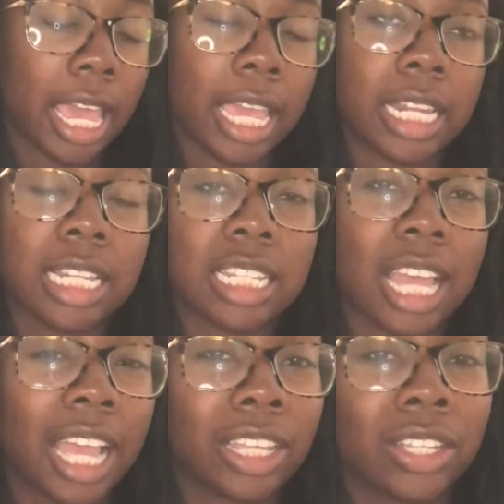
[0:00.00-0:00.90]
And
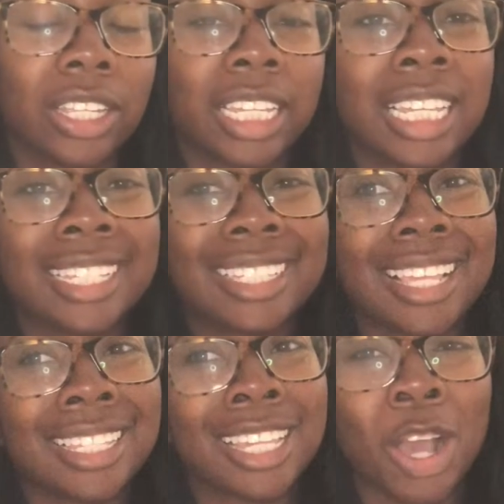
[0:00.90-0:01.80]
Tyler, he says
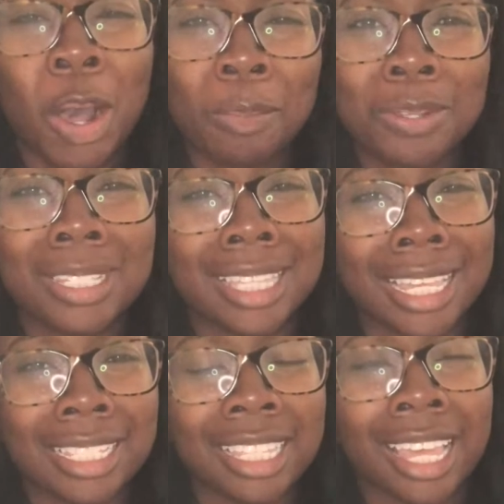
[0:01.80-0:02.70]
he almost
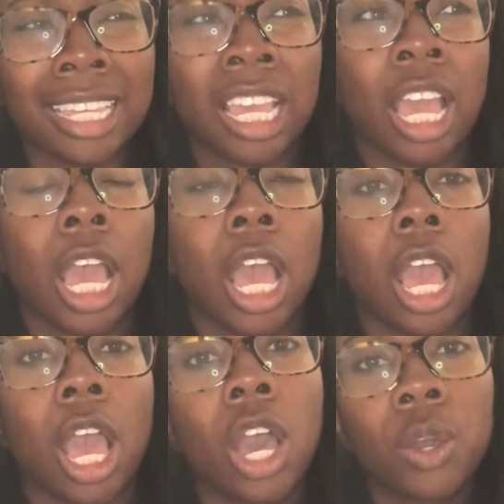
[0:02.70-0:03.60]
thinks, like,
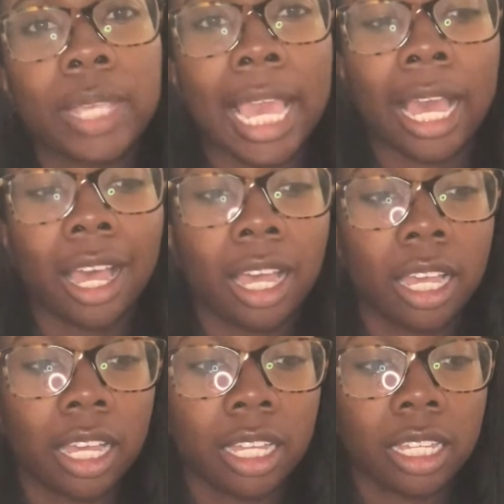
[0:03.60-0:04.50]
oh, yeah,
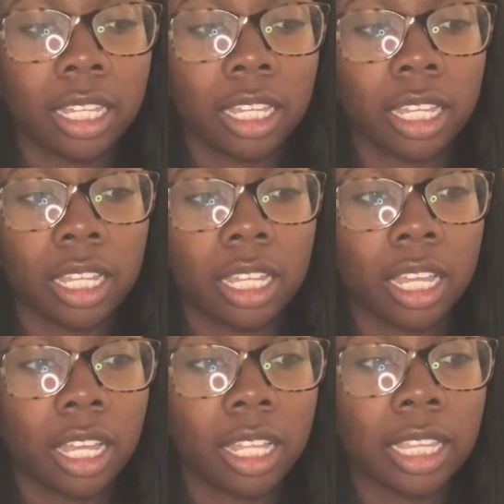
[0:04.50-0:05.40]

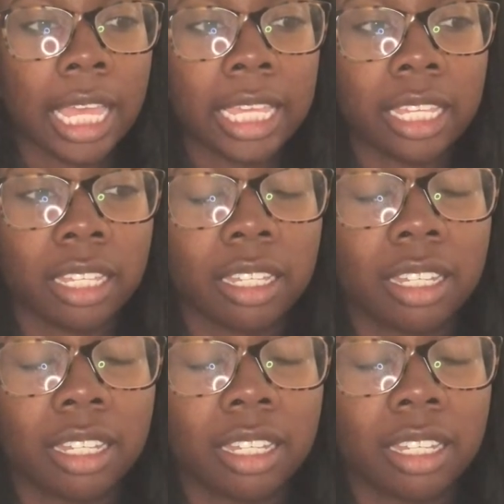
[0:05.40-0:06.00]
like,